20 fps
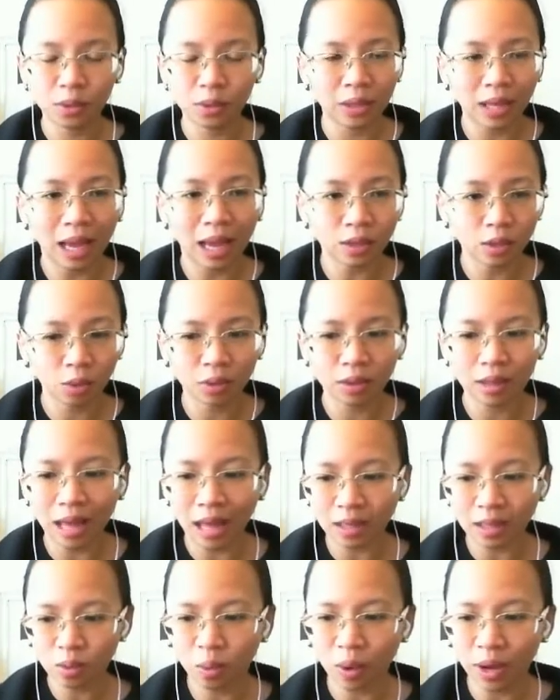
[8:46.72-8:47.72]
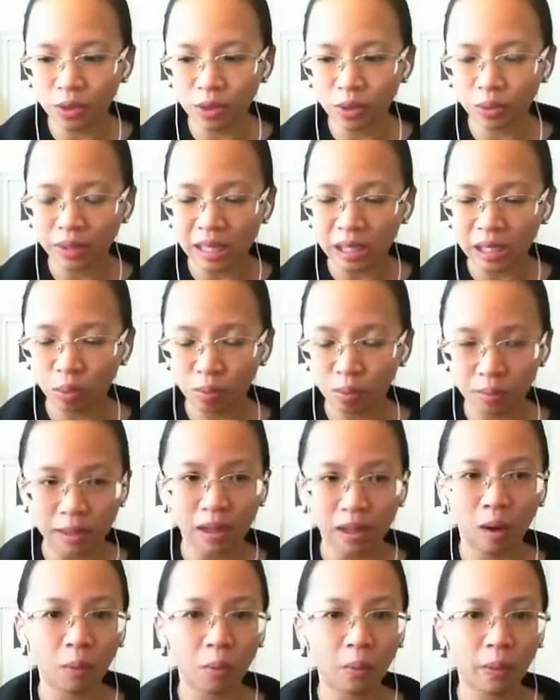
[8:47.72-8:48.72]
yeah, so that's why you need to be
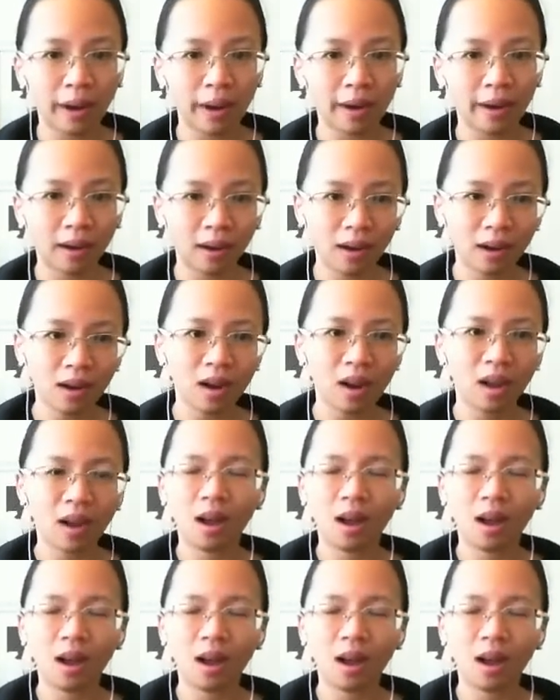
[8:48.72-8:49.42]
aware,